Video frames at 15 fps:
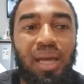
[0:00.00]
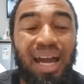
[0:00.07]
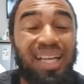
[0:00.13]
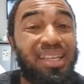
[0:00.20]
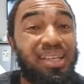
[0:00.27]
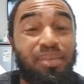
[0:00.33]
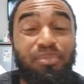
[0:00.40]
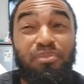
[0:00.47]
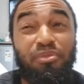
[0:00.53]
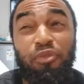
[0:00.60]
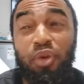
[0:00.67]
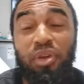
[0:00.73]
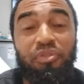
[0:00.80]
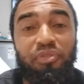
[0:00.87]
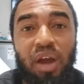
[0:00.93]
under
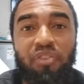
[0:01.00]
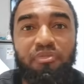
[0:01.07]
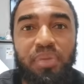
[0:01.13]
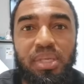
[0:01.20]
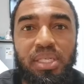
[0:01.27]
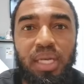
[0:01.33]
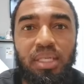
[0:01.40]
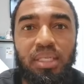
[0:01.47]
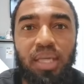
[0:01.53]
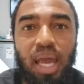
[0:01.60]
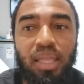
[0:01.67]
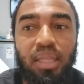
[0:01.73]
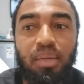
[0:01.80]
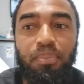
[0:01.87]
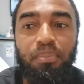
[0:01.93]
45%,
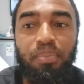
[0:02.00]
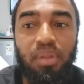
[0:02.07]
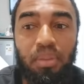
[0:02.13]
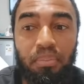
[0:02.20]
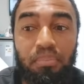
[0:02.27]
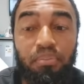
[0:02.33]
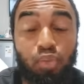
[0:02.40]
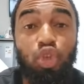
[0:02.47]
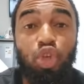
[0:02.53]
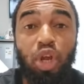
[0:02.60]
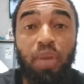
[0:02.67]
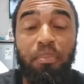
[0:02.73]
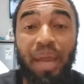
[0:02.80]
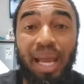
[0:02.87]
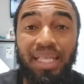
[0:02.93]
and the, the
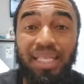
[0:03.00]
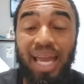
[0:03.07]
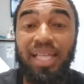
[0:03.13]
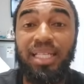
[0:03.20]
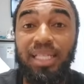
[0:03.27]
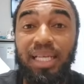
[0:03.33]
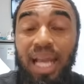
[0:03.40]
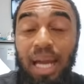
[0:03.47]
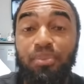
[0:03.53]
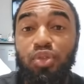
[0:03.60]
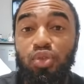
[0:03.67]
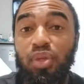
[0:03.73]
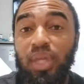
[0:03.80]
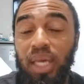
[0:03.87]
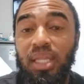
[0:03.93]
moonshot pact actually comes
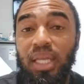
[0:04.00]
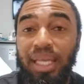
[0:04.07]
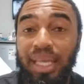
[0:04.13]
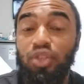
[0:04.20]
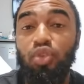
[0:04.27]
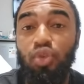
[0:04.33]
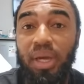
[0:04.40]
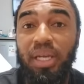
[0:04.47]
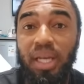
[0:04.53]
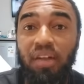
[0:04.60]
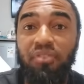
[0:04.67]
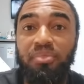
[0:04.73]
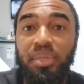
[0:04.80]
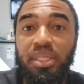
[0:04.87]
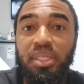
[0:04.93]
together and gets to run
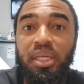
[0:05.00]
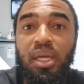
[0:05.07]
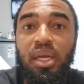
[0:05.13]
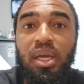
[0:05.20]
government,